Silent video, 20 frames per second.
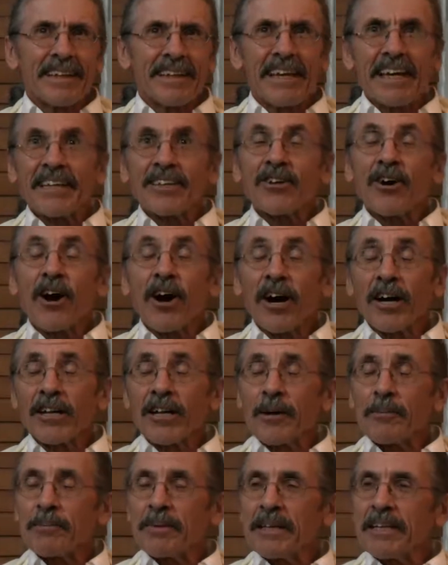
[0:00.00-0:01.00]
get caught
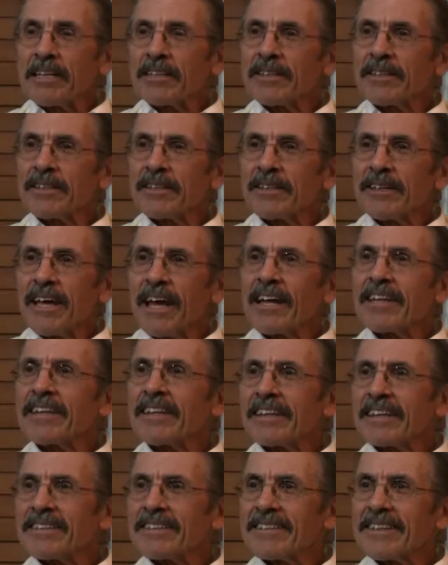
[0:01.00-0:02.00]
up in its
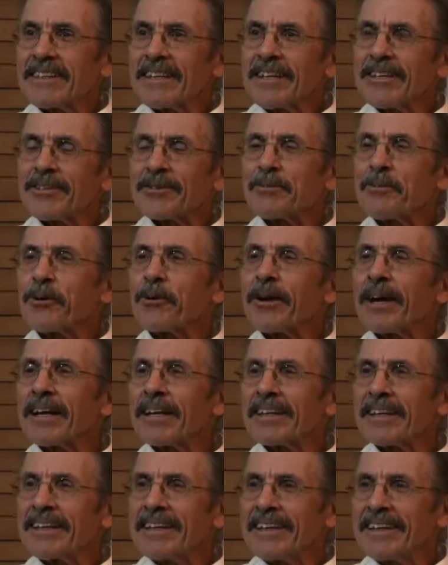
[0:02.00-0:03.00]
ethics and its
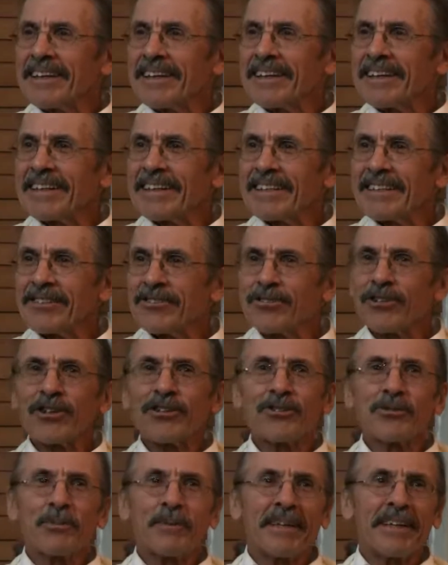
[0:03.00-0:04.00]
morality and its
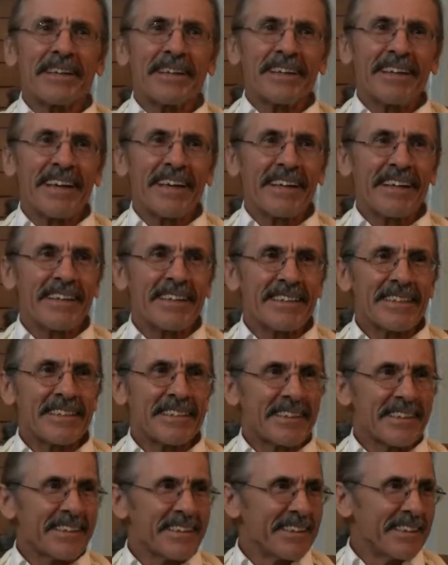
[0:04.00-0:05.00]
judgment and its